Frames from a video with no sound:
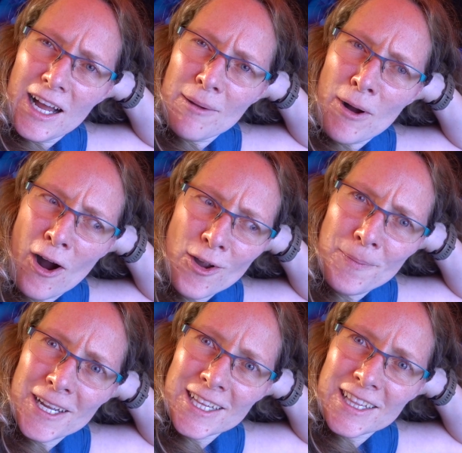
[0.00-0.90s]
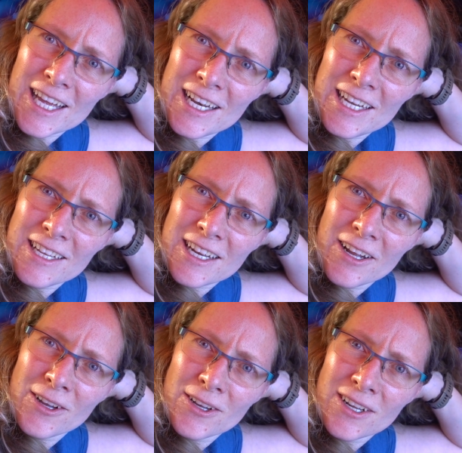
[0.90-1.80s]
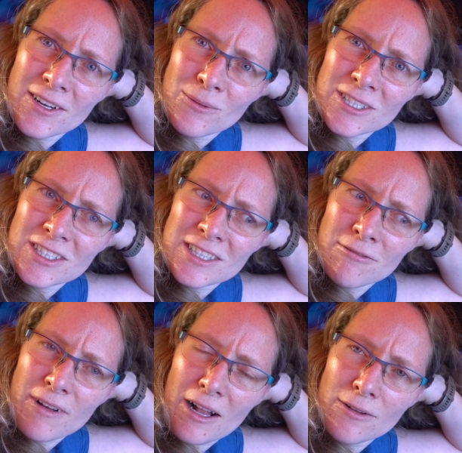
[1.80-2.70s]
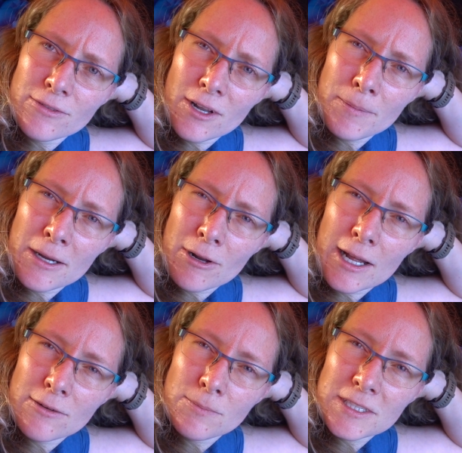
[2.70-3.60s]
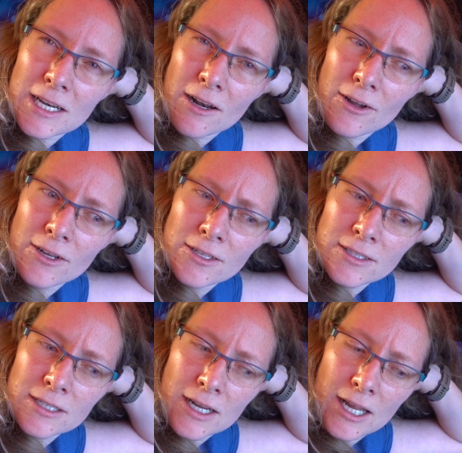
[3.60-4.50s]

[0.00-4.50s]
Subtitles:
I'm hoping that leak that I heard was just the valve not being 100% closed,